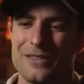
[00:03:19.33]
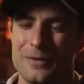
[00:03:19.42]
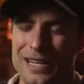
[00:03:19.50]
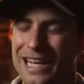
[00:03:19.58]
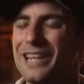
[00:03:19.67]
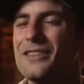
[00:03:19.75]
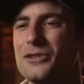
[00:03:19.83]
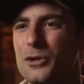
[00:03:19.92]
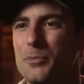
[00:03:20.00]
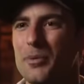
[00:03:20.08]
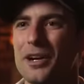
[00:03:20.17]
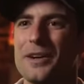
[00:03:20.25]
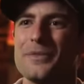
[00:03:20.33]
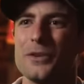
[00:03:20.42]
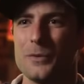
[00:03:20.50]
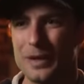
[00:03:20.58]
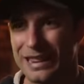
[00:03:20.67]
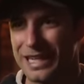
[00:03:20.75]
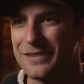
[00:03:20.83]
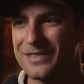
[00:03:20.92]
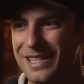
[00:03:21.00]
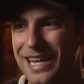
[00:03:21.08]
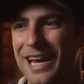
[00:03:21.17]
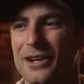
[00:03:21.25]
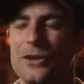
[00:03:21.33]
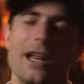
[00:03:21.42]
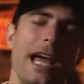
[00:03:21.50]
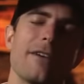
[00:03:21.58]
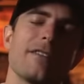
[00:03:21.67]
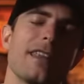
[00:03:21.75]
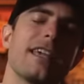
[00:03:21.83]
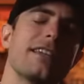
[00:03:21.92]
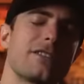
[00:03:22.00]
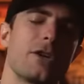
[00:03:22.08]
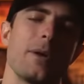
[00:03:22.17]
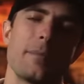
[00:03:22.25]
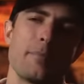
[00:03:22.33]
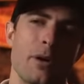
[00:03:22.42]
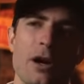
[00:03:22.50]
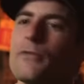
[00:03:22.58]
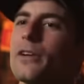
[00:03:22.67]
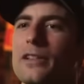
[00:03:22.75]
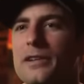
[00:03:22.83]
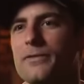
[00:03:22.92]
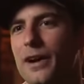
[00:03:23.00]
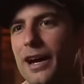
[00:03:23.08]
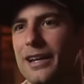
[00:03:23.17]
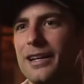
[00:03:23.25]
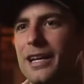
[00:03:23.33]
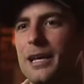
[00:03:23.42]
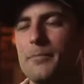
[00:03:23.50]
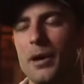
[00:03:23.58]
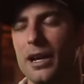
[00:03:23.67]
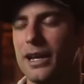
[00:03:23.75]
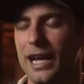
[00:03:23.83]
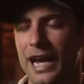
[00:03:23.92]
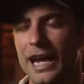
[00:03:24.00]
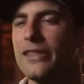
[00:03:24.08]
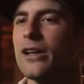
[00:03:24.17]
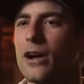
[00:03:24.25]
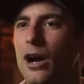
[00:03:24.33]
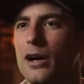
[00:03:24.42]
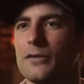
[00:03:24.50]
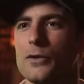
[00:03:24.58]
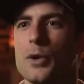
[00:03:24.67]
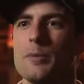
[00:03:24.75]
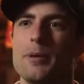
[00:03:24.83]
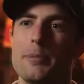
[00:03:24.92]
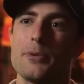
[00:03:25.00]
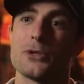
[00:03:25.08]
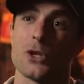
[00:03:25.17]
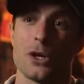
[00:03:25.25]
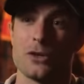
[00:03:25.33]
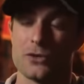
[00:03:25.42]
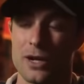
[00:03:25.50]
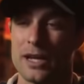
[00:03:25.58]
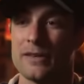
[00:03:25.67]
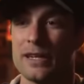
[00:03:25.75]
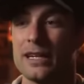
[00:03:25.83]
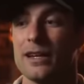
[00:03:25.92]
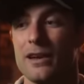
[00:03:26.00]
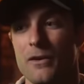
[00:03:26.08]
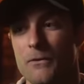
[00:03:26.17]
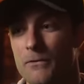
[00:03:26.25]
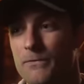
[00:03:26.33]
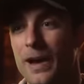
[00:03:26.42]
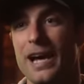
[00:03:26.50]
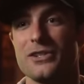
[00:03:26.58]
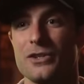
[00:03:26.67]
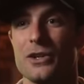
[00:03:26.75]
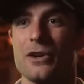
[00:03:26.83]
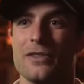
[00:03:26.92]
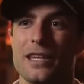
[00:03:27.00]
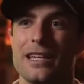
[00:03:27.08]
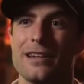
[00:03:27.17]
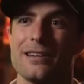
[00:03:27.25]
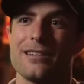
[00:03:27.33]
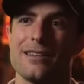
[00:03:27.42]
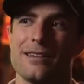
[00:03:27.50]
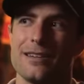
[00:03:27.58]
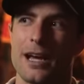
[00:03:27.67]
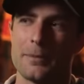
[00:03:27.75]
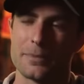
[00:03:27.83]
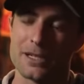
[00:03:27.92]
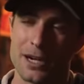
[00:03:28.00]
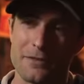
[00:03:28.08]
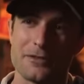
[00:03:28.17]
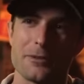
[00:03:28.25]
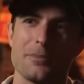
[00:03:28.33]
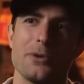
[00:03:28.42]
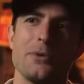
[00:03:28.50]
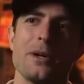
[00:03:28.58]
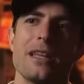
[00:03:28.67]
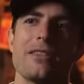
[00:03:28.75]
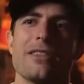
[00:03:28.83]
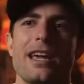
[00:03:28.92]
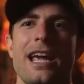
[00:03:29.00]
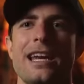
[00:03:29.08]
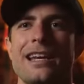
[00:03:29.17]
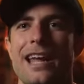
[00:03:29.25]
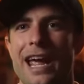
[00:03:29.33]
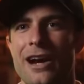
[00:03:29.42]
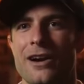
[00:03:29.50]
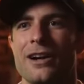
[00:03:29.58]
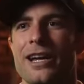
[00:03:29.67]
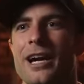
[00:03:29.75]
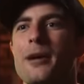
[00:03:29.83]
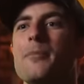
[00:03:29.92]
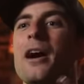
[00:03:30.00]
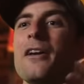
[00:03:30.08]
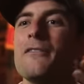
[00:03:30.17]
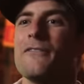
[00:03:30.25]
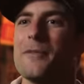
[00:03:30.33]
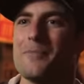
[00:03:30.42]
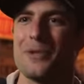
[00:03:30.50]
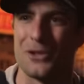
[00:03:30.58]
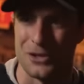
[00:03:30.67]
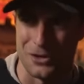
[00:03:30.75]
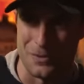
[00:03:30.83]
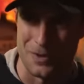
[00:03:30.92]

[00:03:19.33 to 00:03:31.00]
We get in the Supra, we leave Seattle, everything is going perfectly fine. But in the convoy, people start driving faster than I'm comfortable with in an area I'm unfamiliar